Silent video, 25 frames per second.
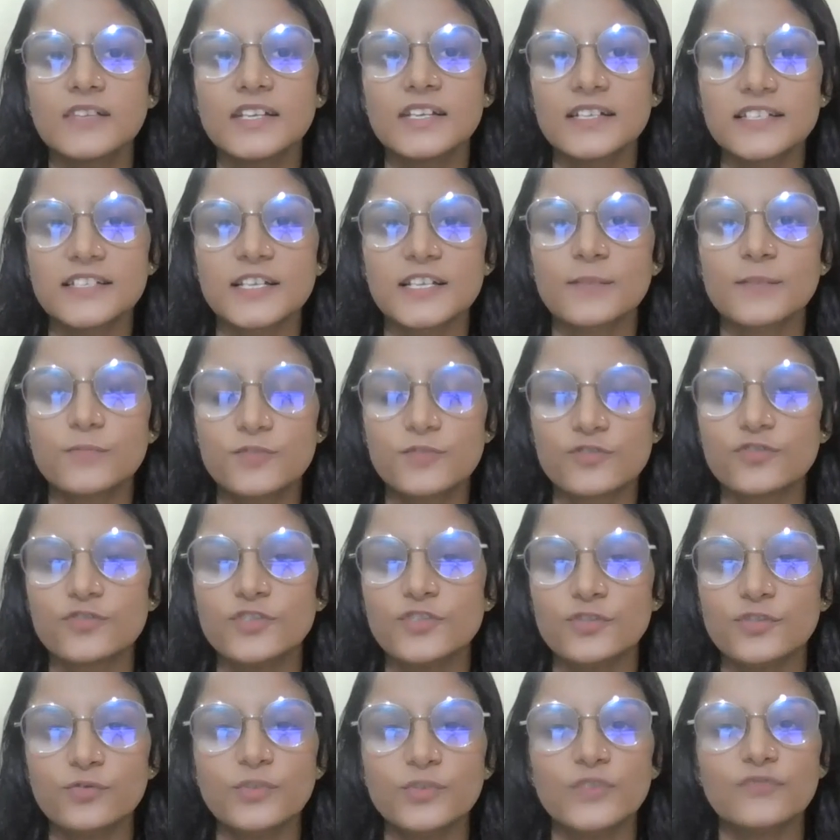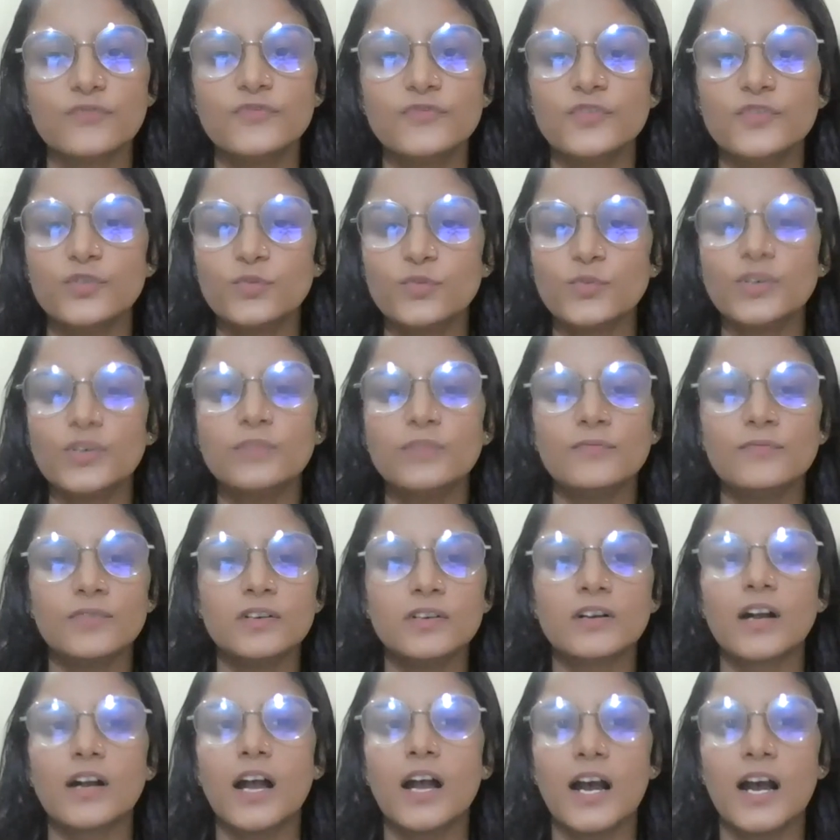it is up to you if you will
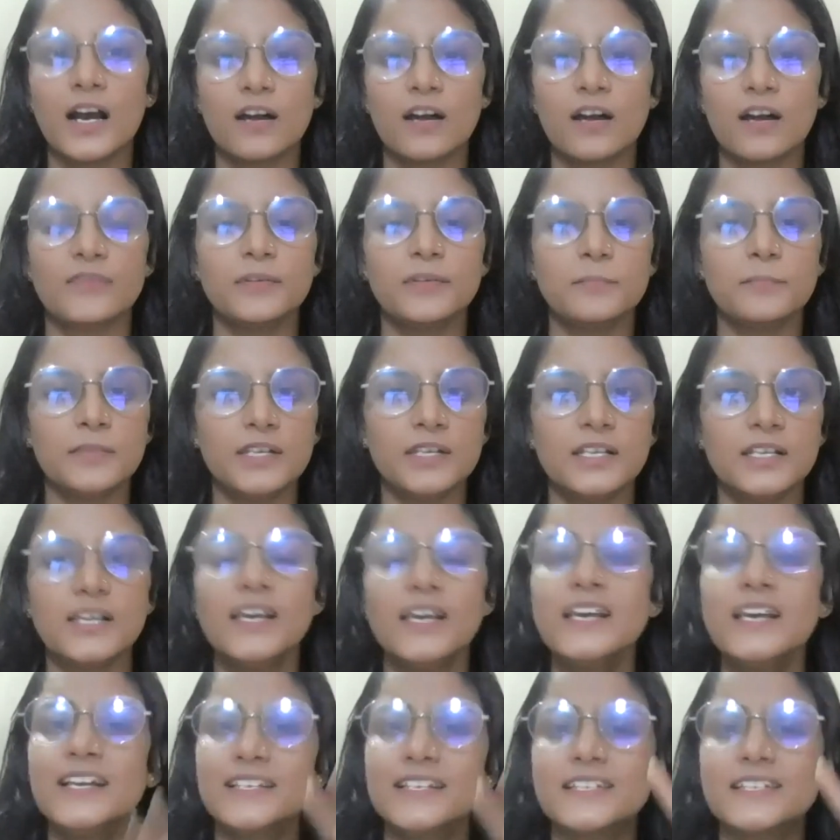work hard with me.